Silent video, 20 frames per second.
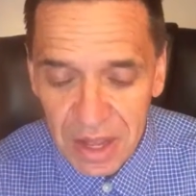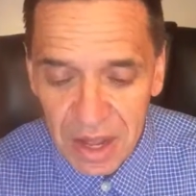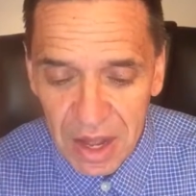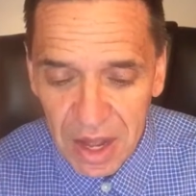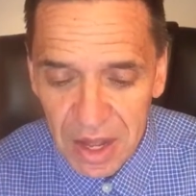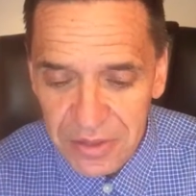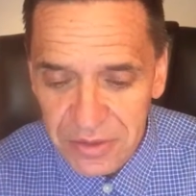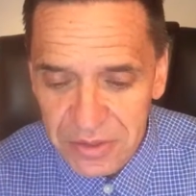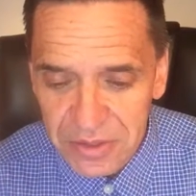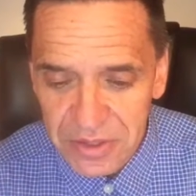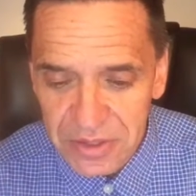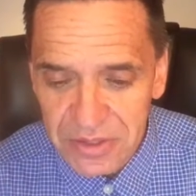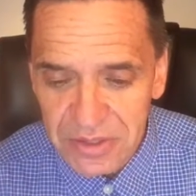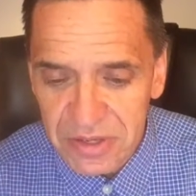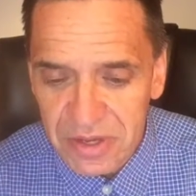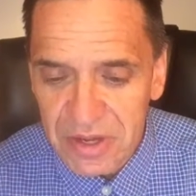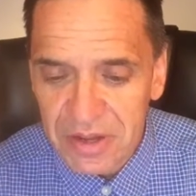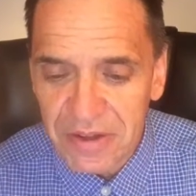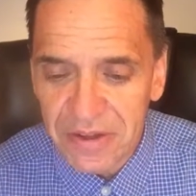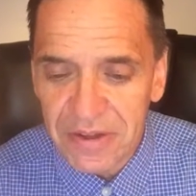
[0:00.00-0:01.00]
Others
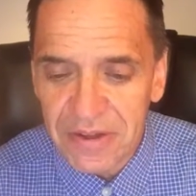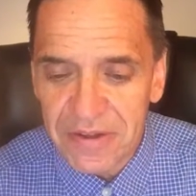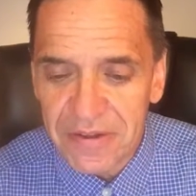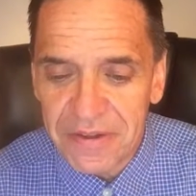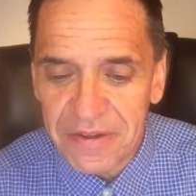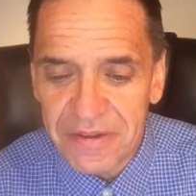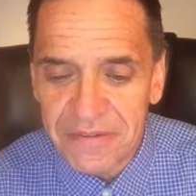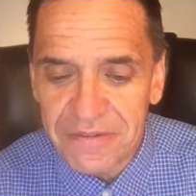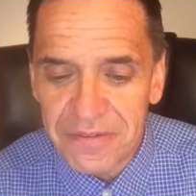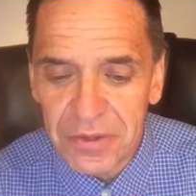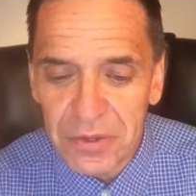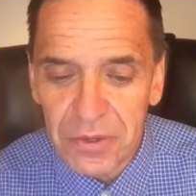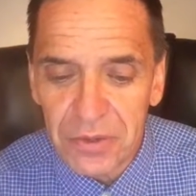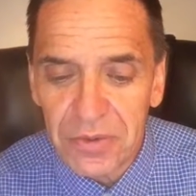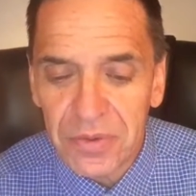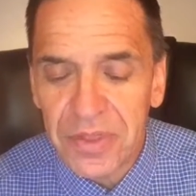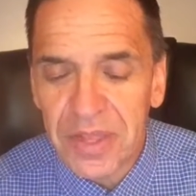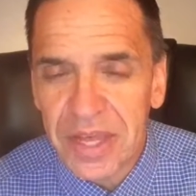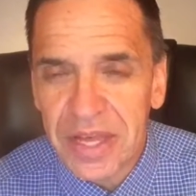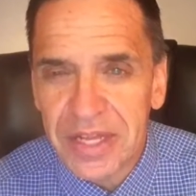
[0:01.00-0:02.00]
of
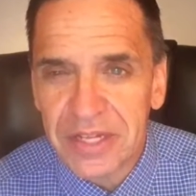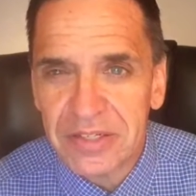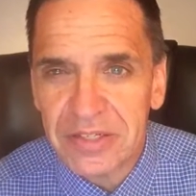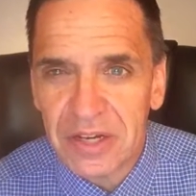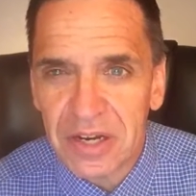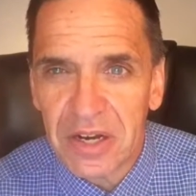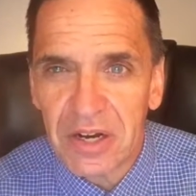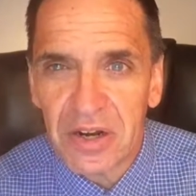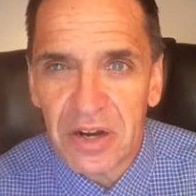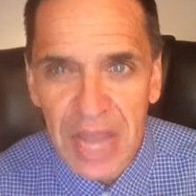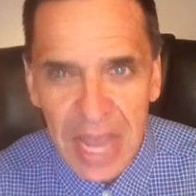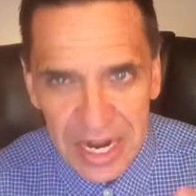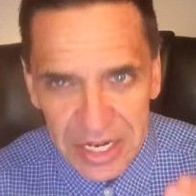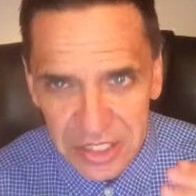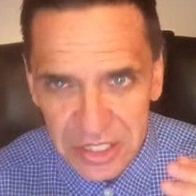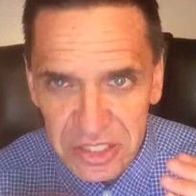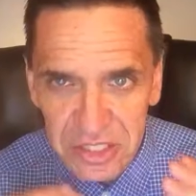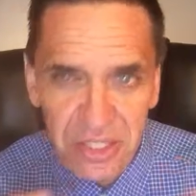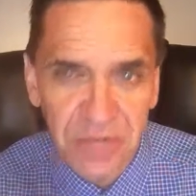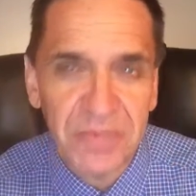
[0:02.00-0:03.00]
you that are
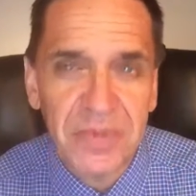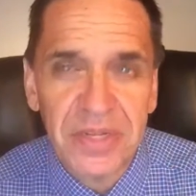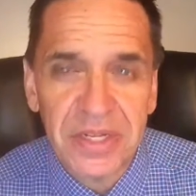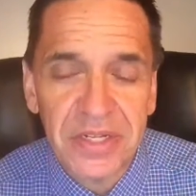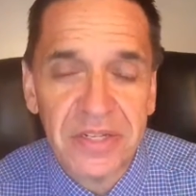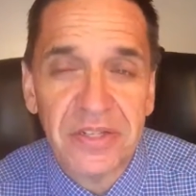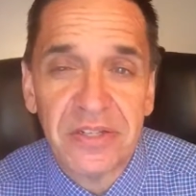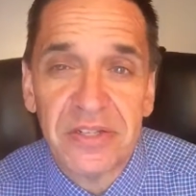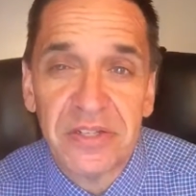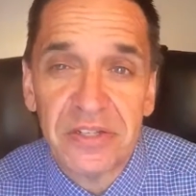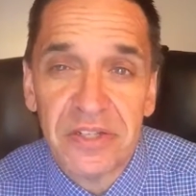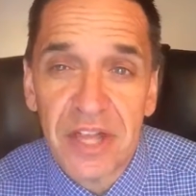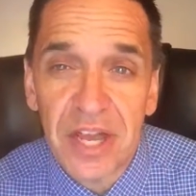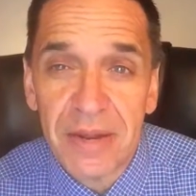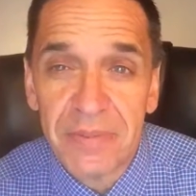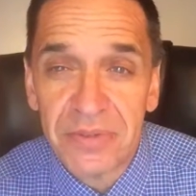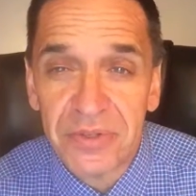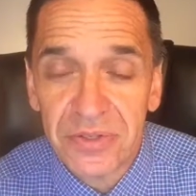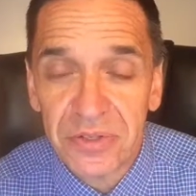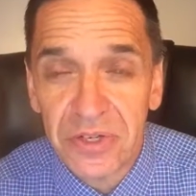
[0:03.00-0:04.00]
actually jumping into the
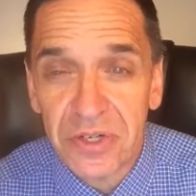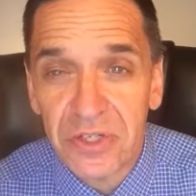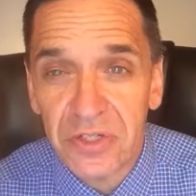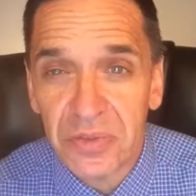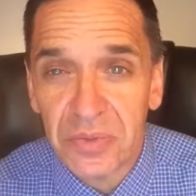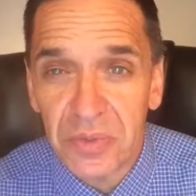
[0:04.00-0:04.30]
job search,